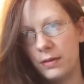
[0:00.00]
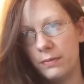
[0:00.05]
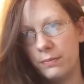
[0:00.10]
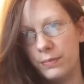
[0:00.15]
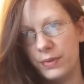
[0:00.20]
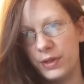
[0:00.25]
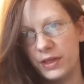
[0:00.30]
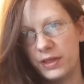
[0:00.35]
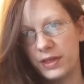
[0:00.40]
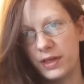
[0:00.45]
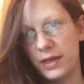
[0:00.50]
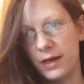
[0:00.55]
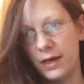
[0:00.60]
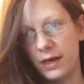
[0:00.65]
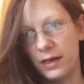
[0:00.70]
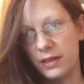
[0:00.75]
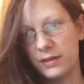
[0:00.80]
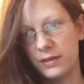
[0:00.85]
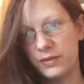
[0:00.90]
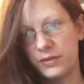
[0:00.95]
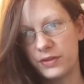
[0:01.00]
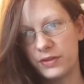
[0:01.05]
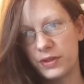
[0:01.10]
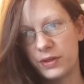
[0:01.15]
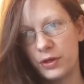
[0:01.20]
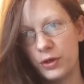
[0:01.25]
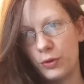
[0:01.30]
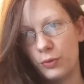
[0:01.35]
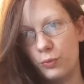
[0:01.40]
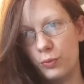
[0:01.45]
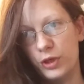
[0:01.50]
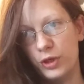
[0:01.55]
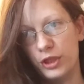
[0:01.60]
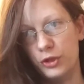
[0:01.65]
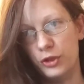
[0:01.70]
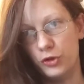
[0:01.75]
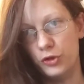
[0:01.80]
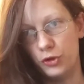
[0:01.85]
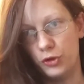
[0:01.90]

because we